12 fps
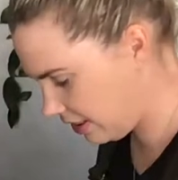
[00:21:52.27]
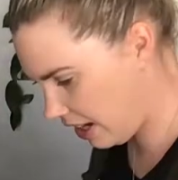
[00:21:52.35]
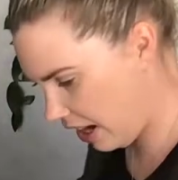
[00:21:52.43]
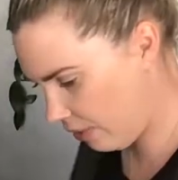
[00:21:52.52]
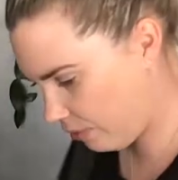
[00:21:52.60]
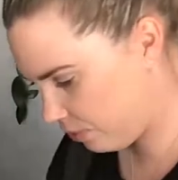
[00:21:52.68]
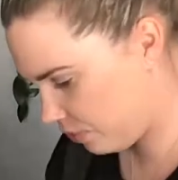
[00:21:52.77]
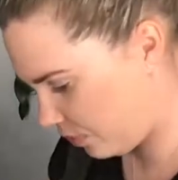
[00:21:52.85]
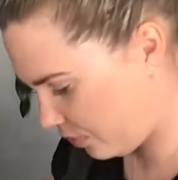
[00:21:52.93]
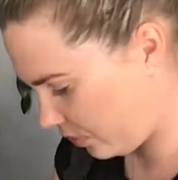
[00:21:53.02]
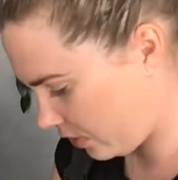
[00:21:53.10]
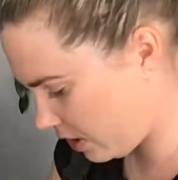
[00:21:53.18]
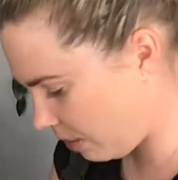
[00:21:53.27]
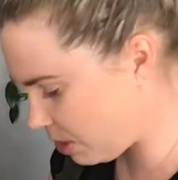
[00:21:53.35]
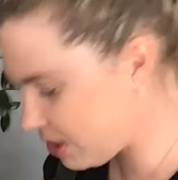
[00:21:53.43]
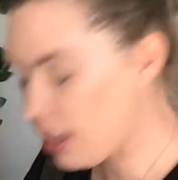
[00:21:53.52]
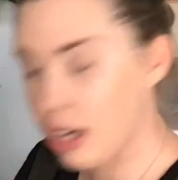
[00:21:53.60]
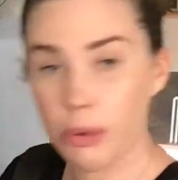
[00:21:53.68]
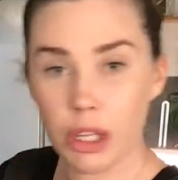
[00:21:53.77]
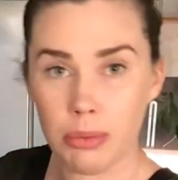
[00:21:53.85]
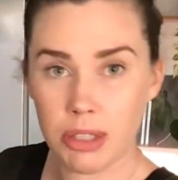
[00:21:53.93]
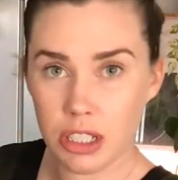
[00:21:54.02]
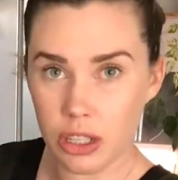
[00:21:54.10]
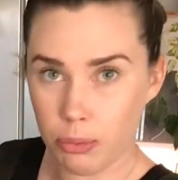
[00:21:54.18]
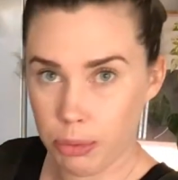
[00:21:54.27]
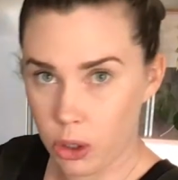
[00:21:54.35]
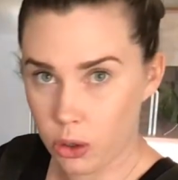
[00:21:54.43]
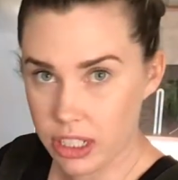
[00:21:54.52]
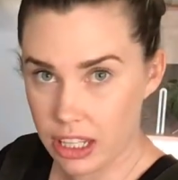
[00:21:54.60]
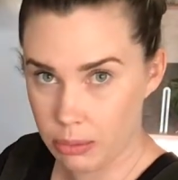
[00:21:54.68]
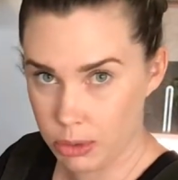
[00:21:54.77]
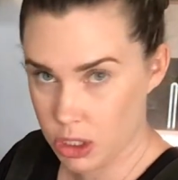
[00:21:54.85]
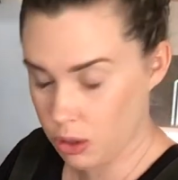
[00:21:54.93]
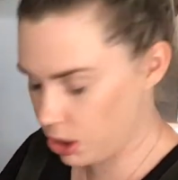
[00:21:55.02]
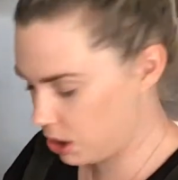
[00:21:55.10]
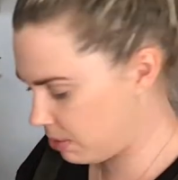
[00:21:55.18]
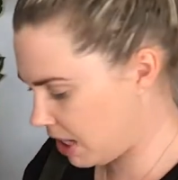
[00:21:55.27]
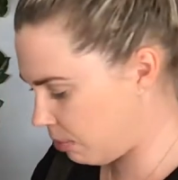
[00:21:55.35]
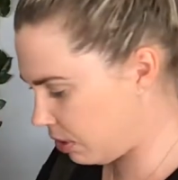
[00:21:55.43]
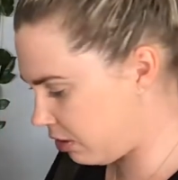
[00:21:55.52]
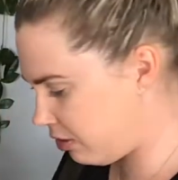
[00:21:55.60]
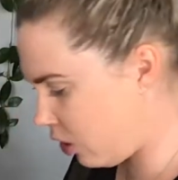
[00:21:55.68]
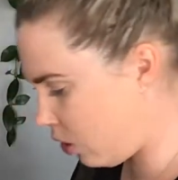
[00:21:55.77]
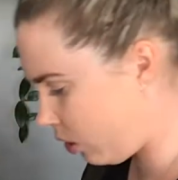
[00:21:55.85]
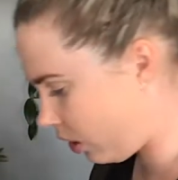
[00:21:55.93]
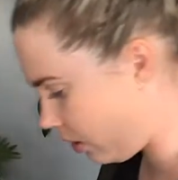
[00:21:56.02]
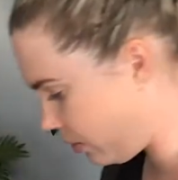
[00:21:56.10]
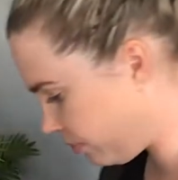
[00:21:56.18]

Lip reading: Okay, so I'm just going to put them into little balls and then we'll squash them down with a fork.